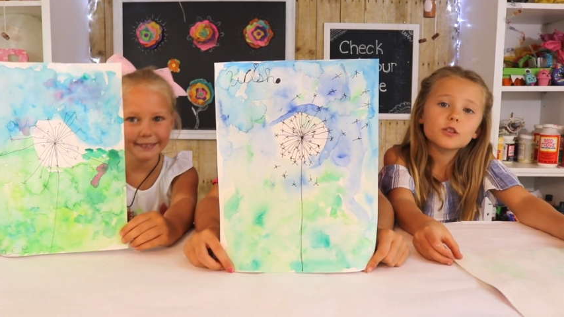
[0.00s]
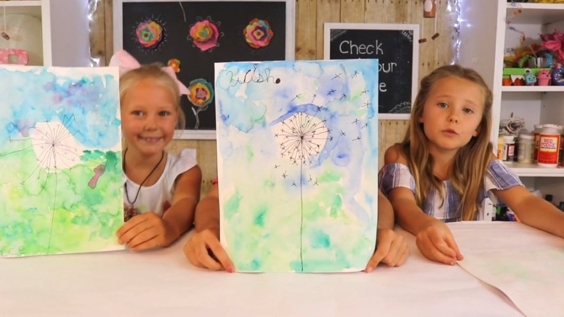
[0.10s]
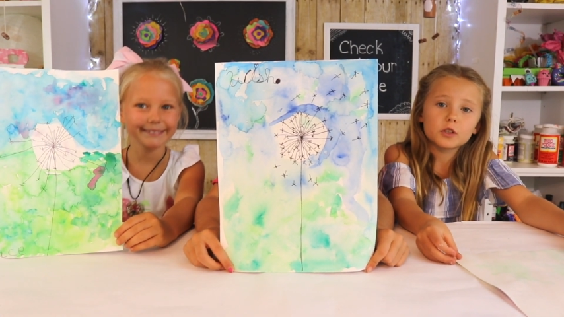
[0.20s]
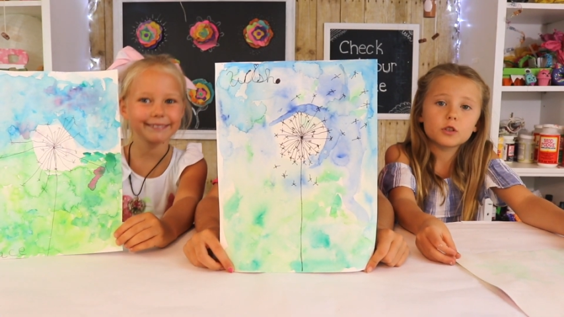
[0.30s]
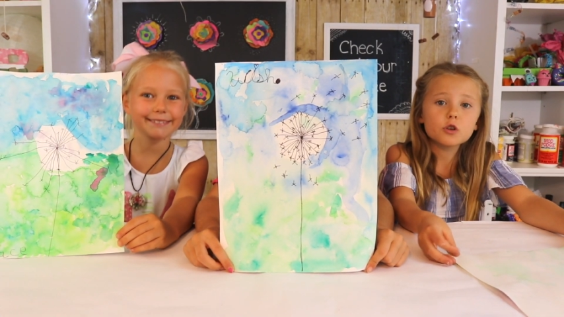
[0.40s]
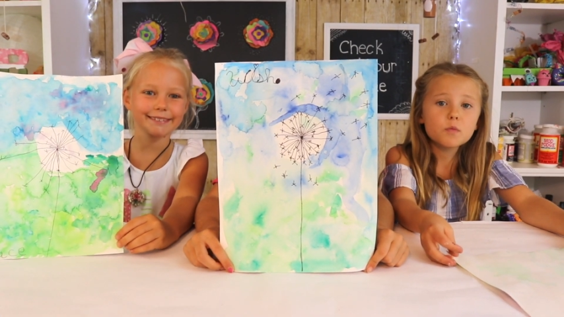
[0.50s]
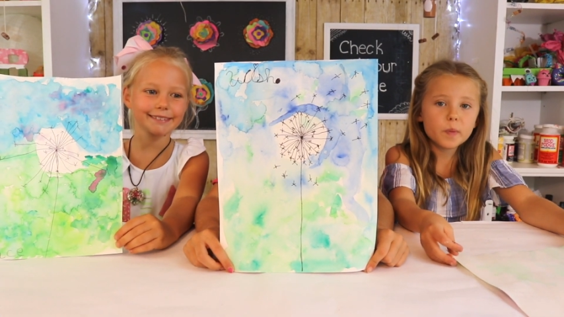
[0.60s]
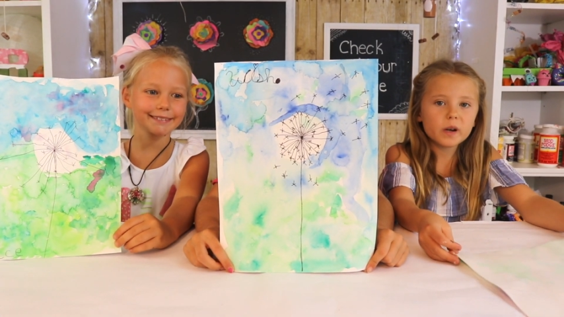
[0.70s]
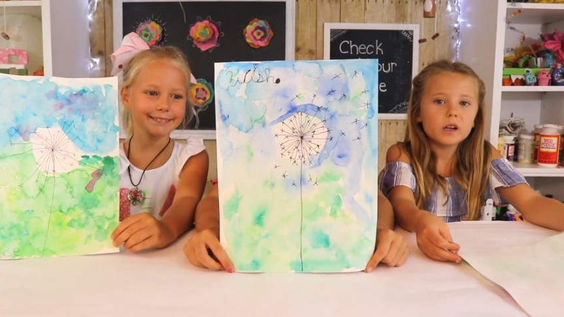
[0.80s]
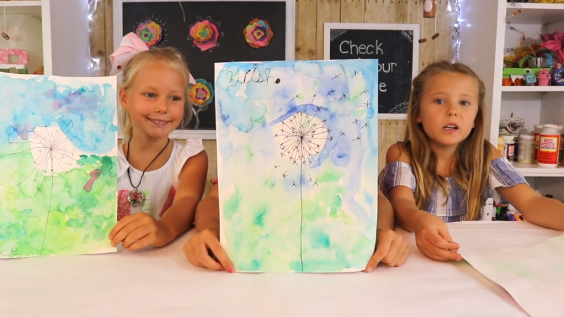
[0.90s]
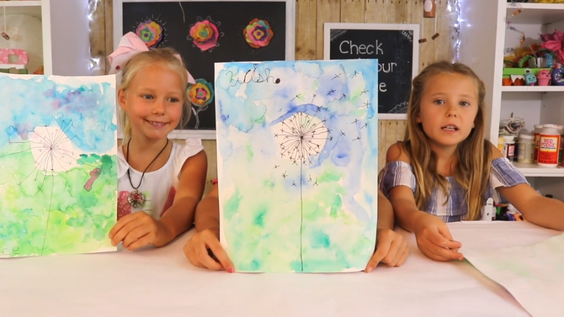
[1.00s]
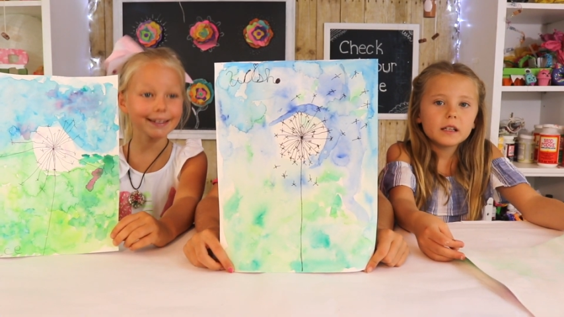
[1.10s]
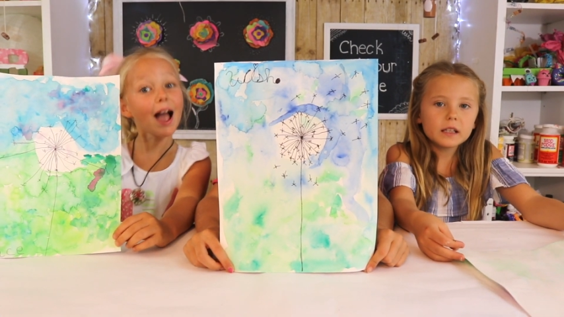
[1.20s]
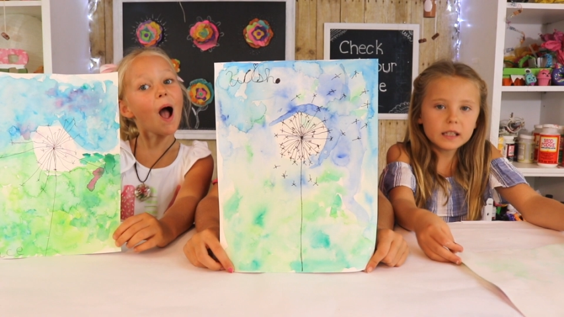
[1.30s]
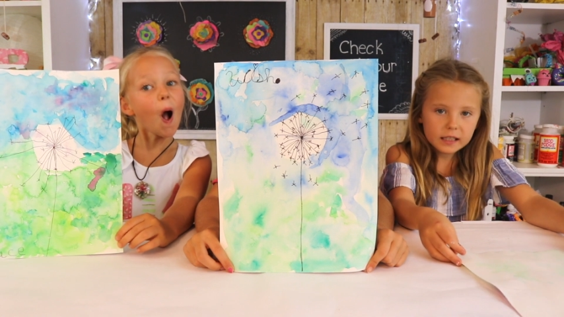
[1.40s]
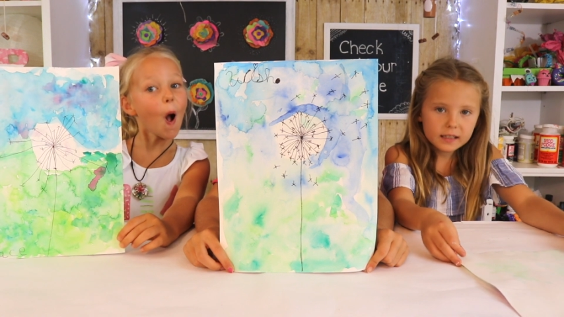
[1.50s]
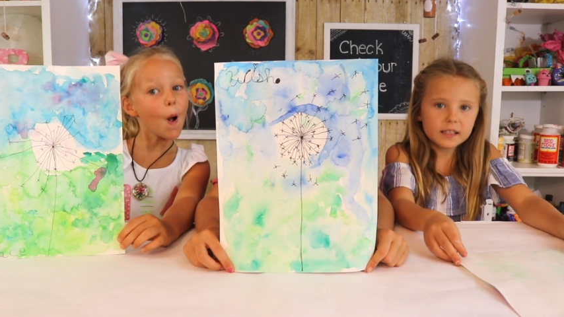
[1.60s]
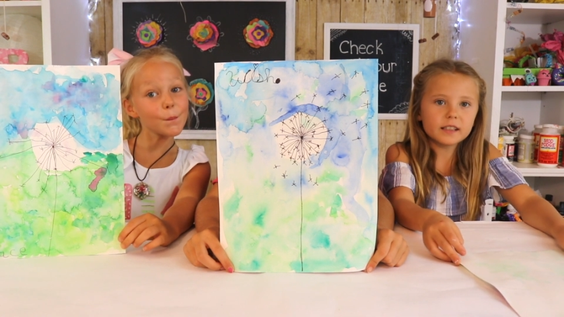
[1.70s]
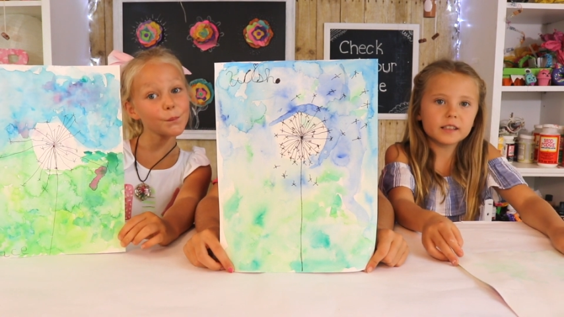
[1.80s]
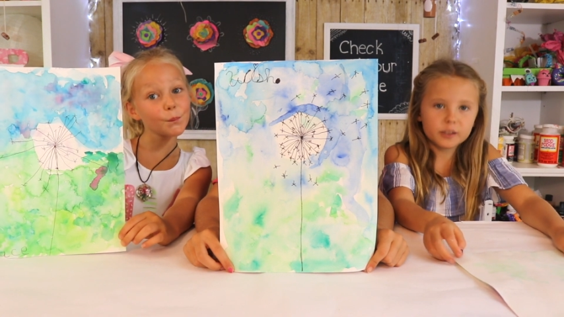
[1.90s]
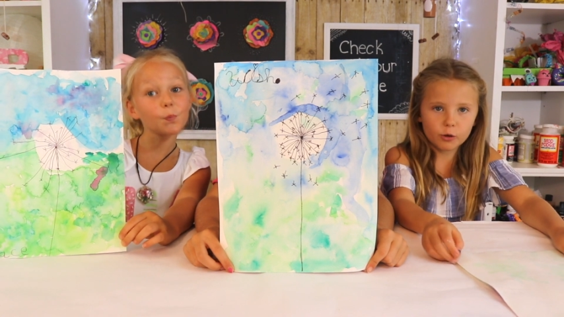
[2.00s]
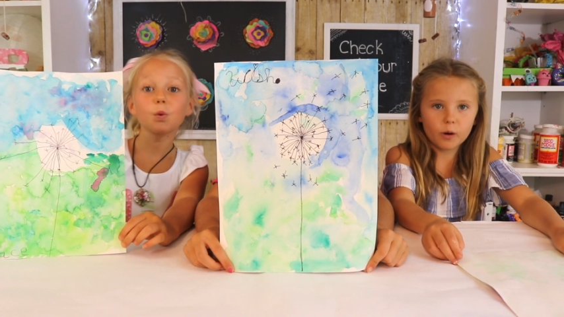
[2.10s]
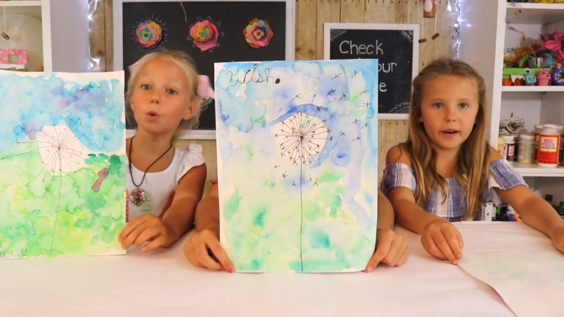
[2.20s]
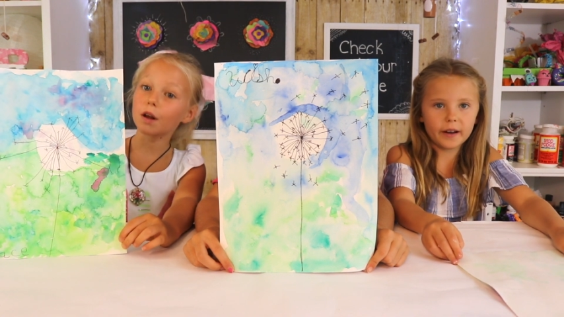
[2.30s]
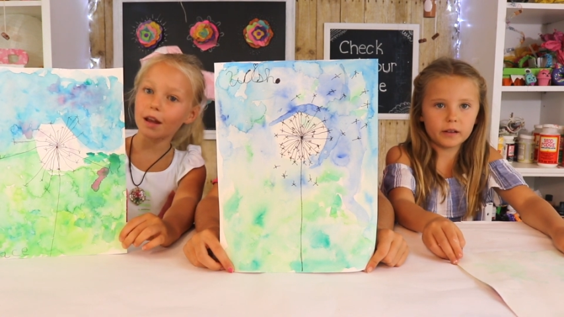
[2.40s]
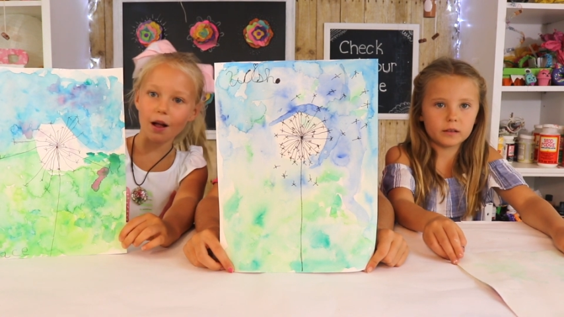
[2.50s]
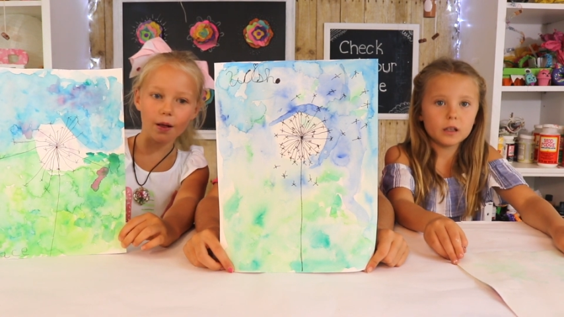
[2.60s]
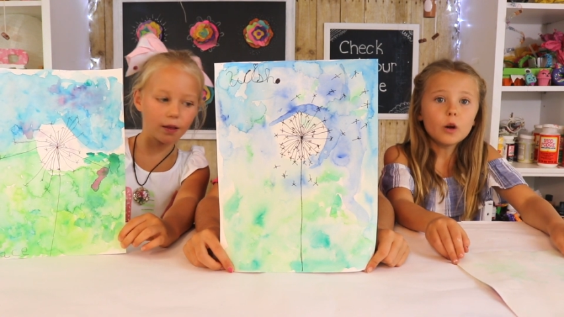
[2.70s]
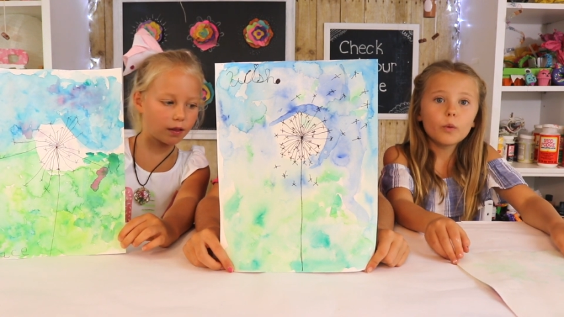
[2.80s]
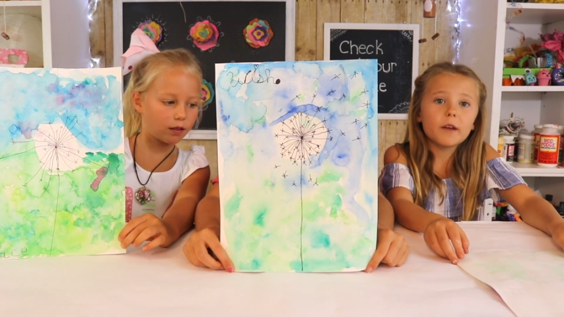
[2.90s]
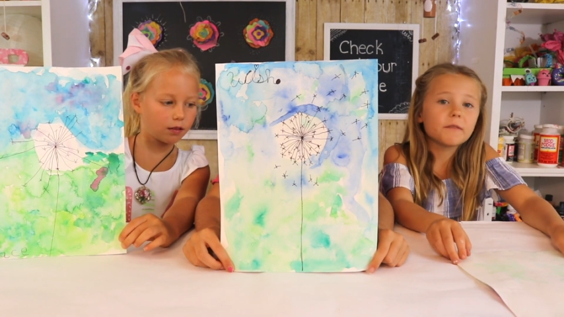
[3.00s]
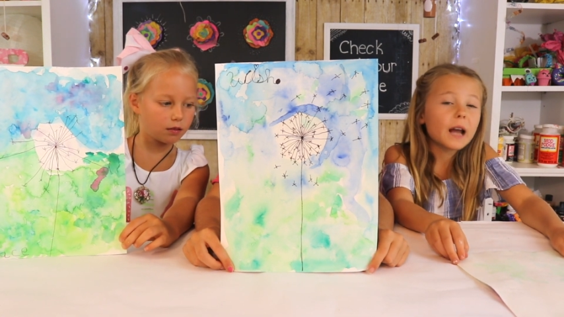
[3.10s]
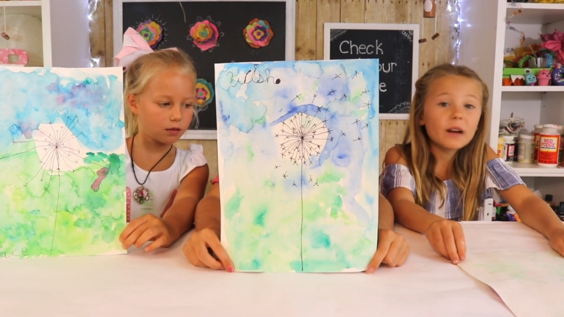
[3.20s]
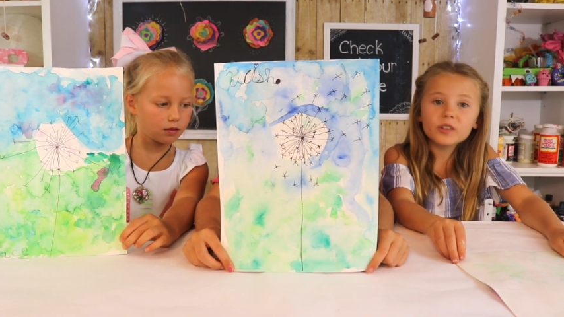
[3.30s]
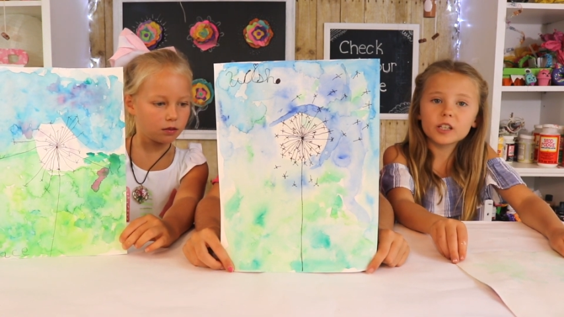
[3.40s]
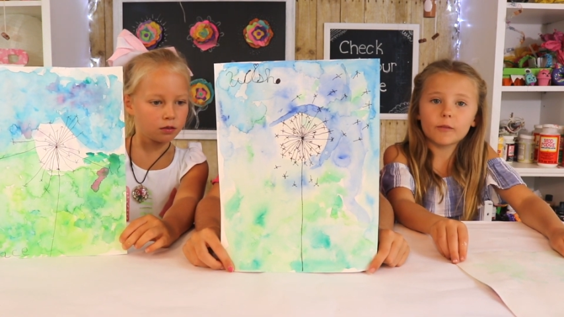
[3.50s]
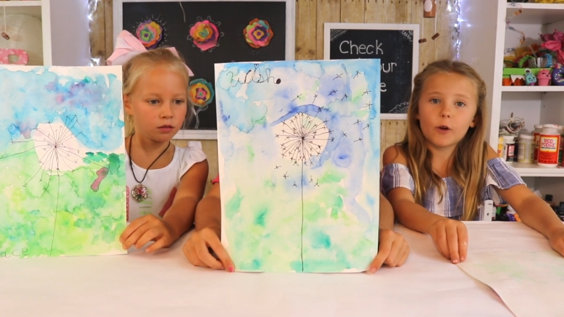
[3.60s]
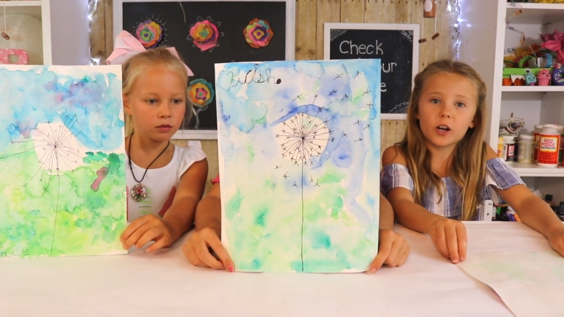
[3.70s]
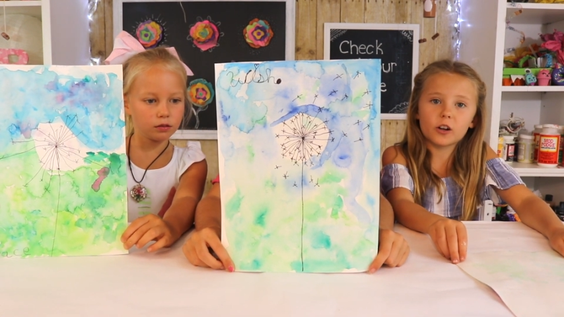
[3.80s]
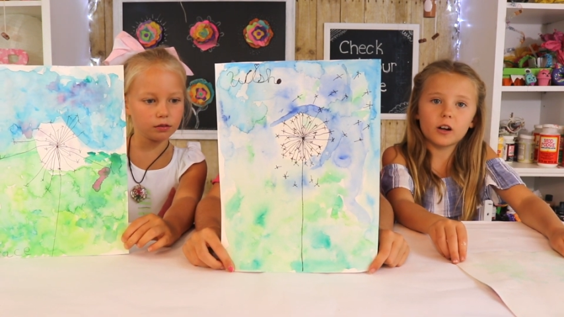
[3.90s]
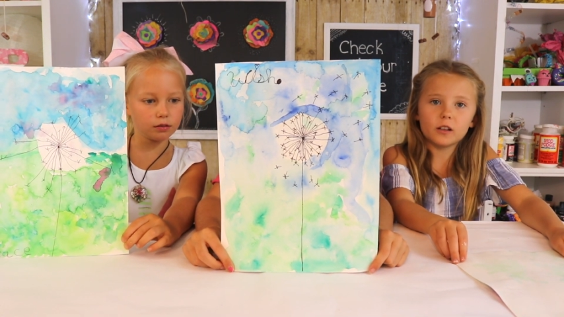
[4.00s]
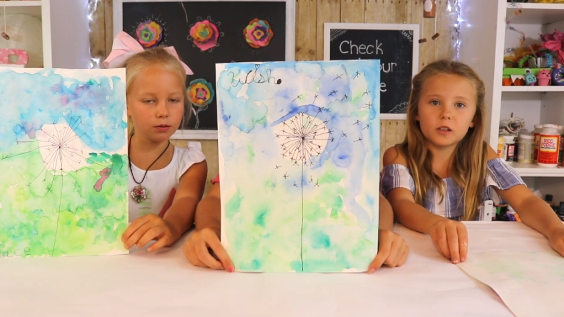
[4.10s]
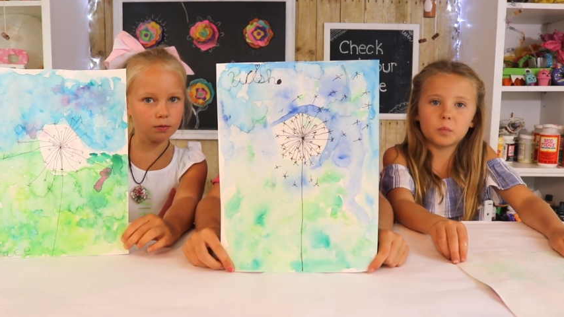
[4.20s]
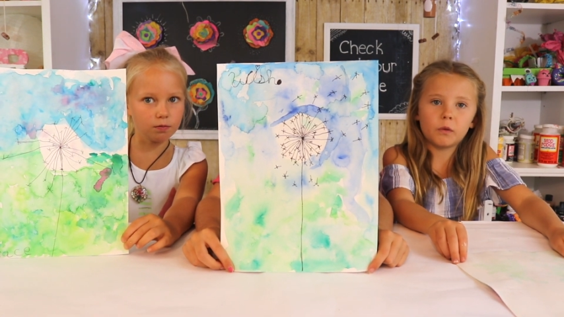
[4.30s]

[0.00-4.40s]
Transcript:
Speaker 1: to do a super easy tutorial. We've never done watercolors